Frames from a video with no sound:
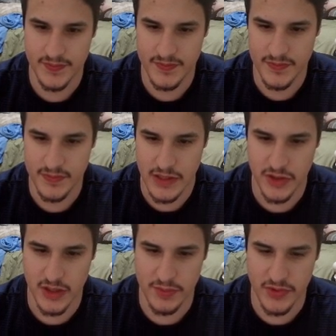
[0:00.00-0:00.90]

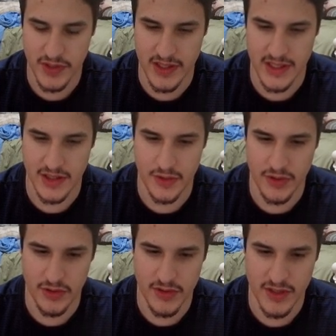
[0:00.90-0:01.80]
Magikarp's really not doing a
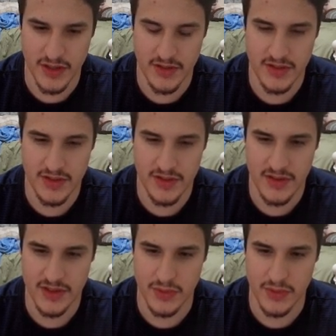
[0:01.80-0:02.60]
whole ton. It's Rain